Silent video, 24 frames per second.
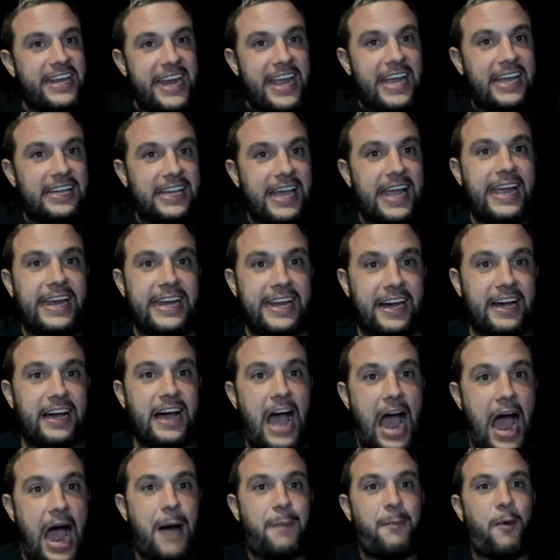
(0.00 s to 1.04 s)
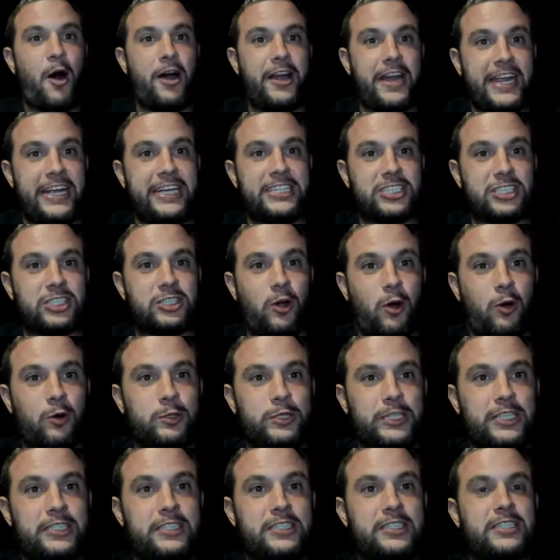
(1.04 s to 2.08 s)
a year later, I'm on his
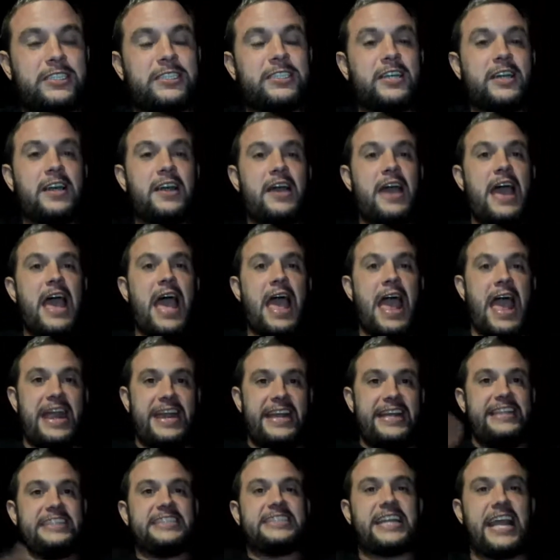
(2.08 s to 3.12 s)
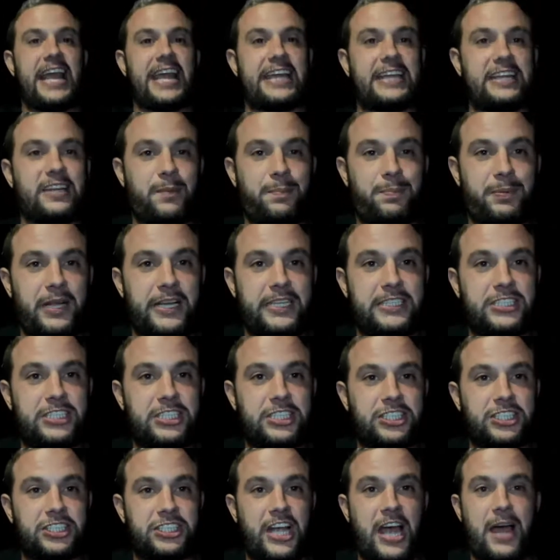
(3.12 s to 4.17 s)
shoulders, and he's taking the place of
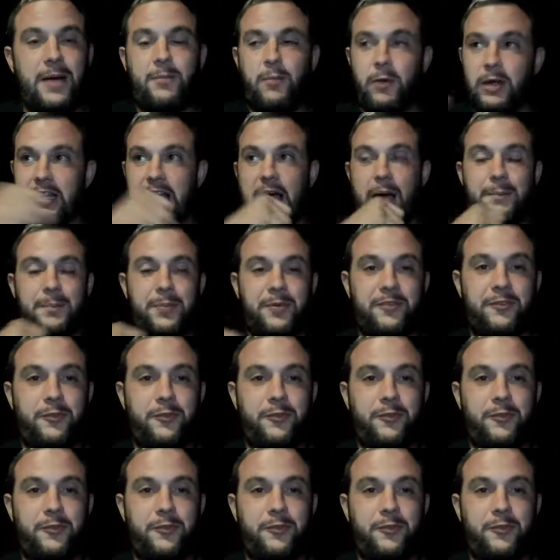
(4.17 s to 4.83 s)
Shem while I'm performing.